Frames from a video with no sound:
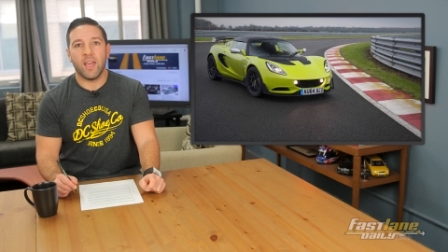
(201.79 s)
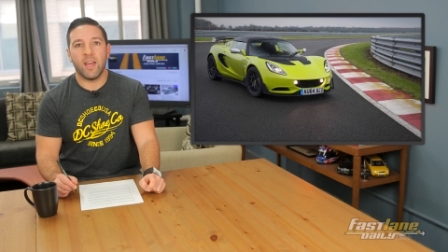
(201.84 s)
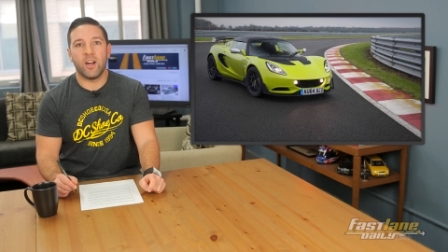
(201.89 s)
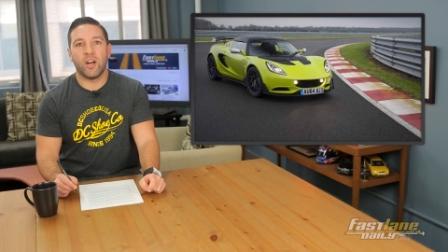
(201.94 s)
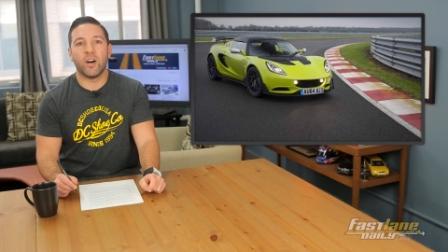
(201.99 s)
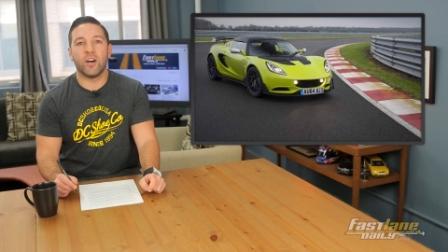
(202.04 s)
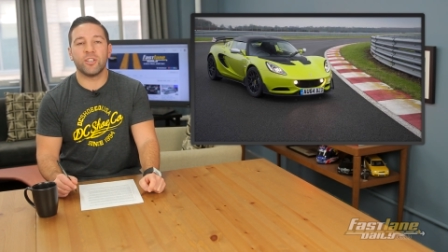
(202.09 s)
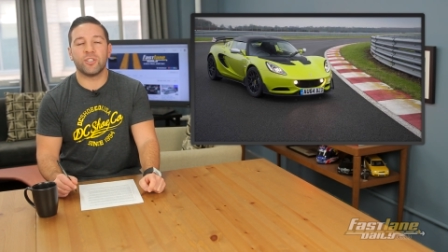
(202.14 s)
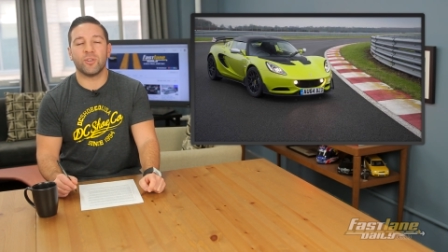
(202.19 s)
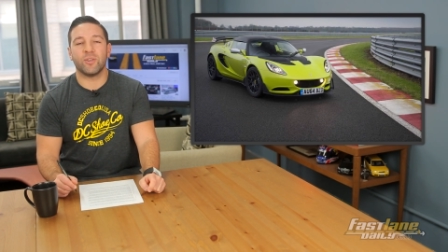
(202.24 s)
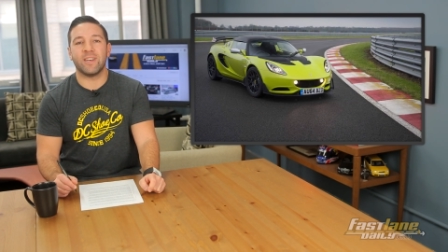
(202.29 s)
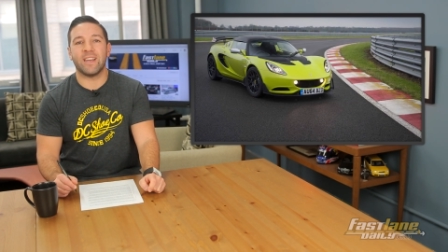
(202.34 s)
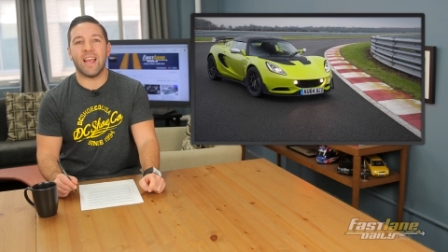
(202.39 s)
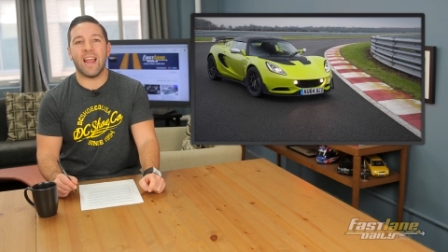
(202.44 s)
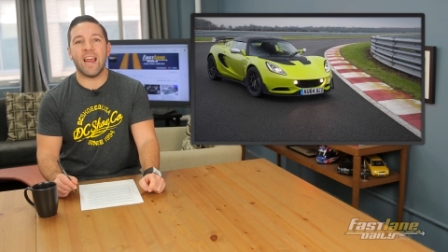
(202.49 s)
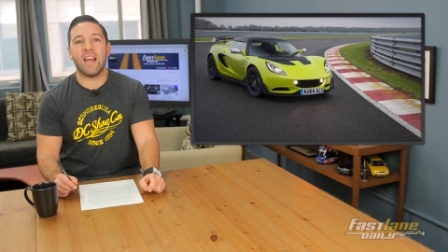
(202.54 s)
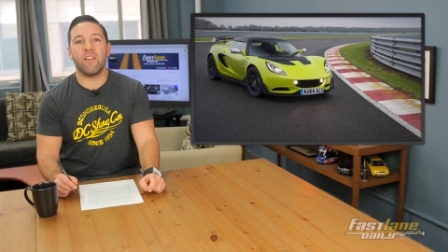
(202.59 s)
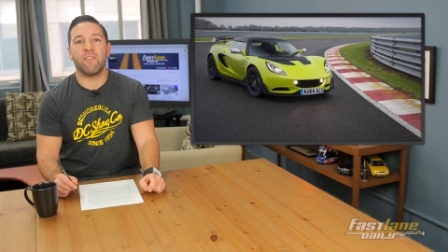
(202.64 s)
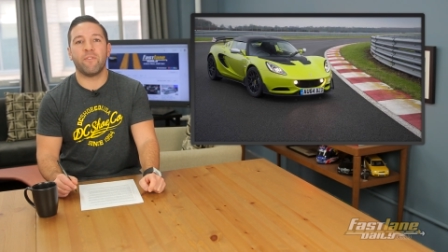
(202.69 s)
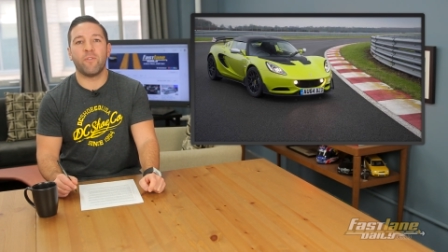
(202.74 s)
and
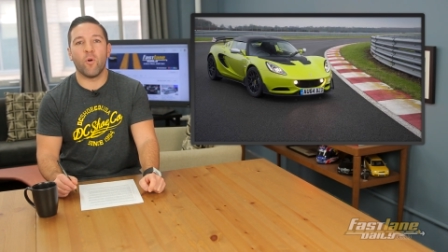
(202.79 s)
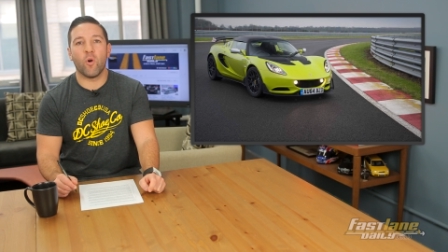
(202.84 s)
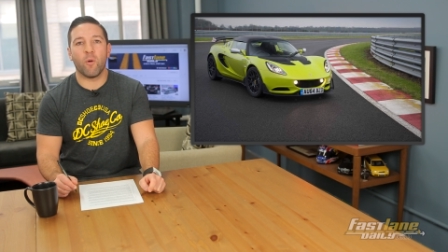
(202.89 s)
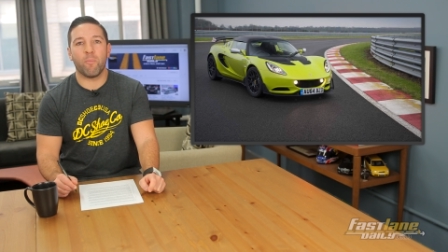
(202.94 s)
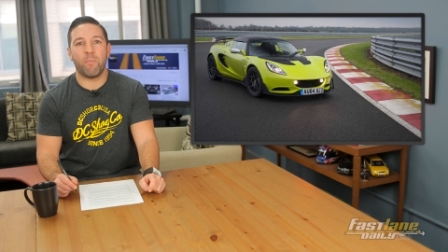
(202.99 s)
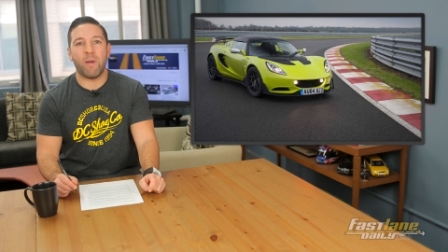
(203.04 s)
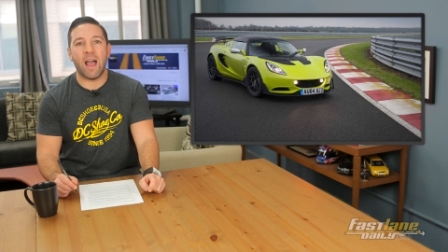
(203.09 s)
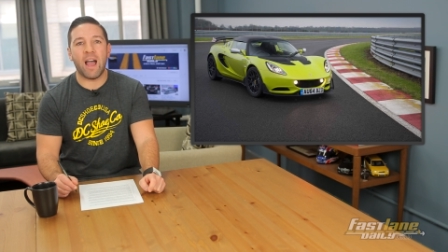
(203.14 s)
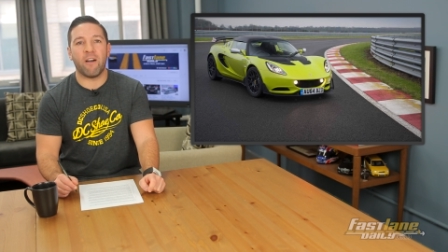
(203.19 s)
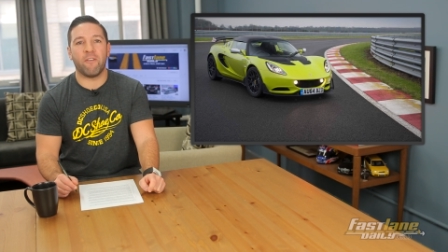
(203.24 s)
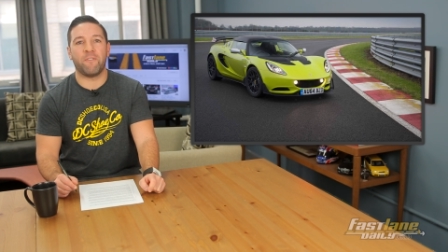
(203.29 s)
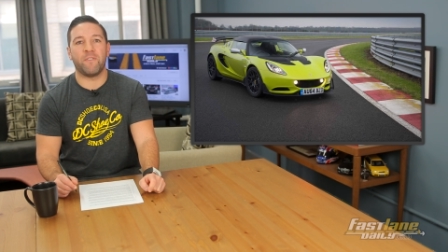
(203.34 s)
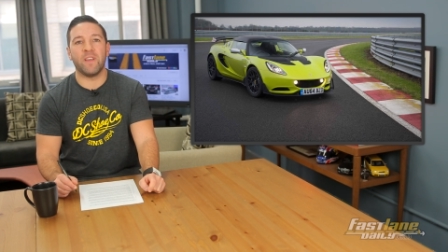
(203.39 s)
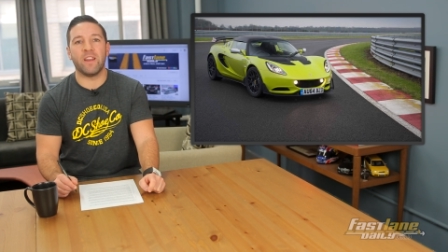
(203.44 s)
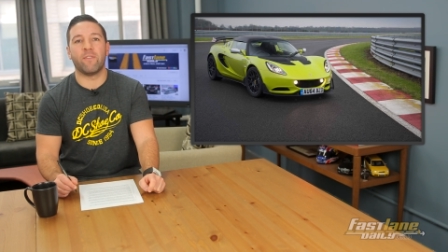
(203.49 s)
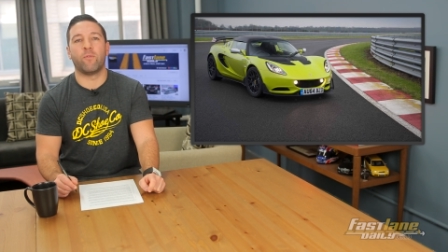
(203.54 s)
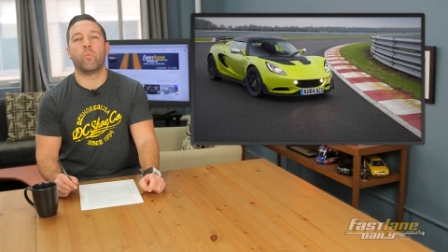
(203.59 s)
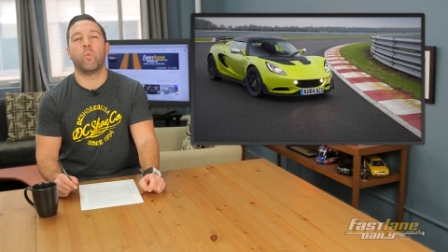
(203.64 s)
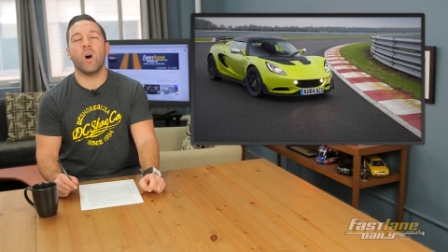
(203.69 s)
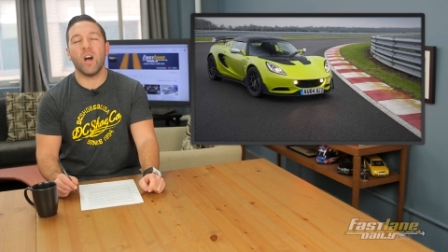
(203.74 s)
184 pound
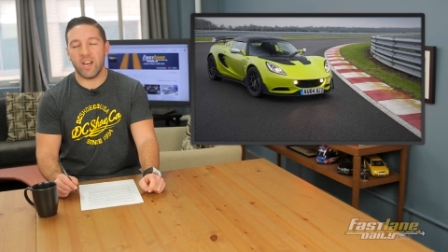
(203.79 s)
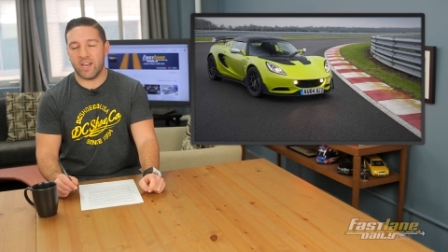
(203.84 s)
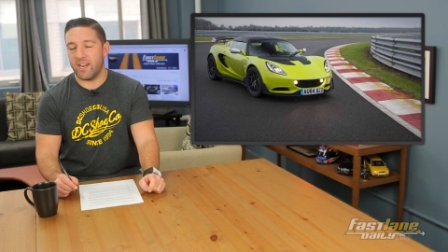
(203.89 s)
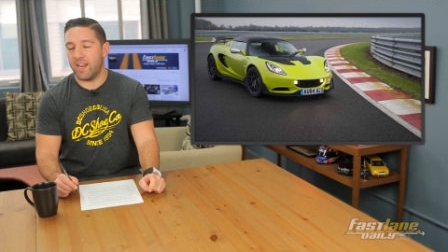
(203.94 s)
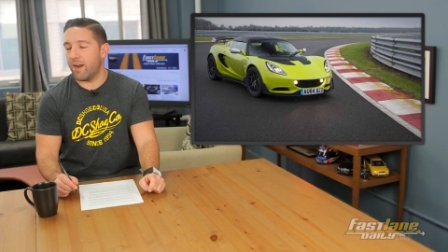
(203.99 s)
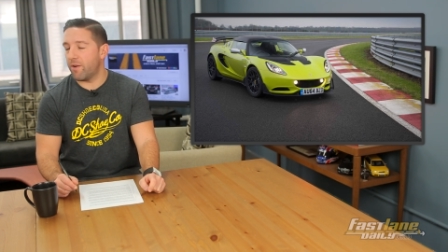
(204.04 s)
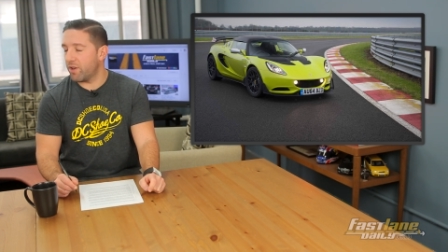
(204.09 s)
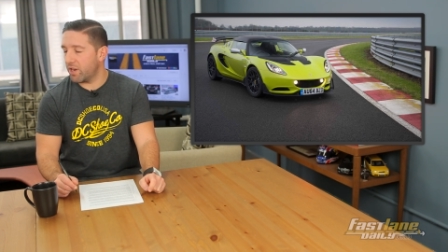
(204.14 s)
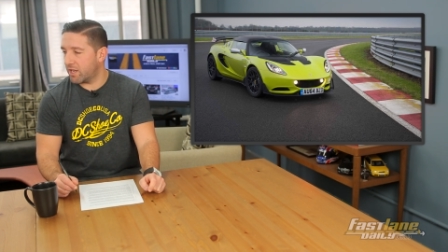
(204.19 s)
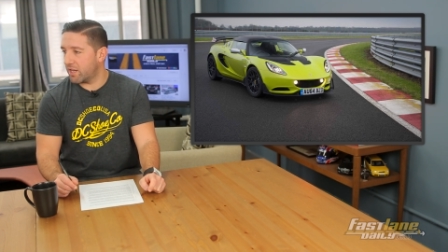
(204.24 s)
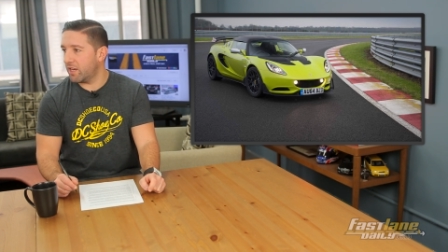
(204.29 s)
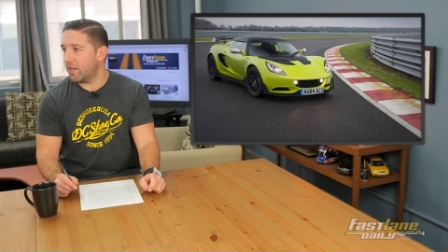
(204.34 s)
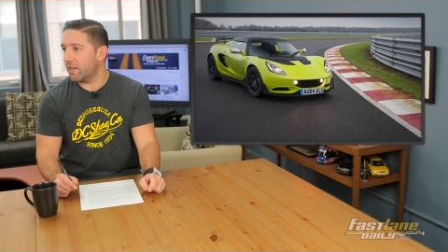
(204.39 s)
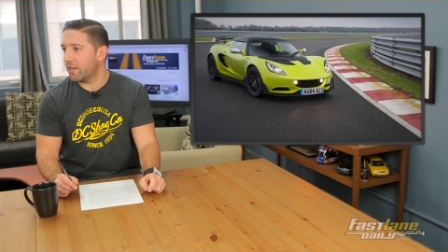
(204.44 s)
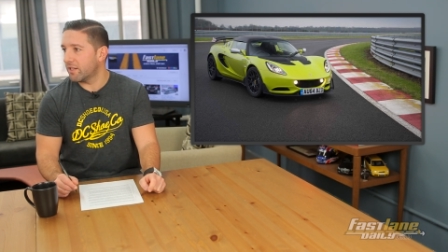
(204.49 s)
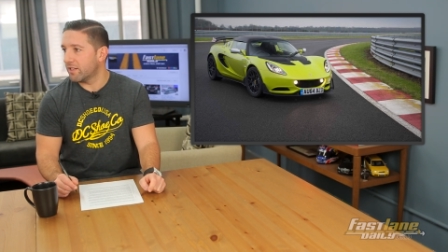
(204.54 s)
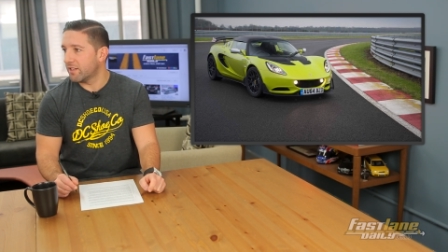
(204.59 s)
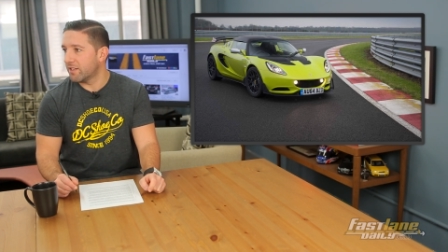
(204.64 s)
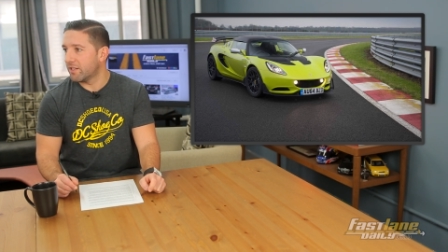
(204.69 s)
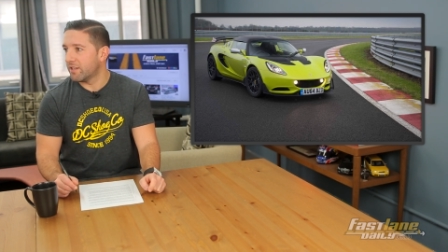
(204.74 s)
feet of what,
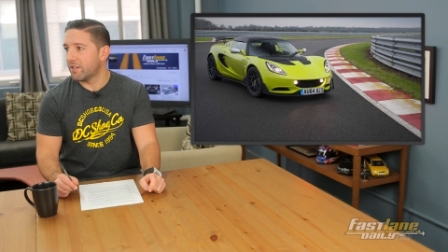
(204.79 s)
Erica?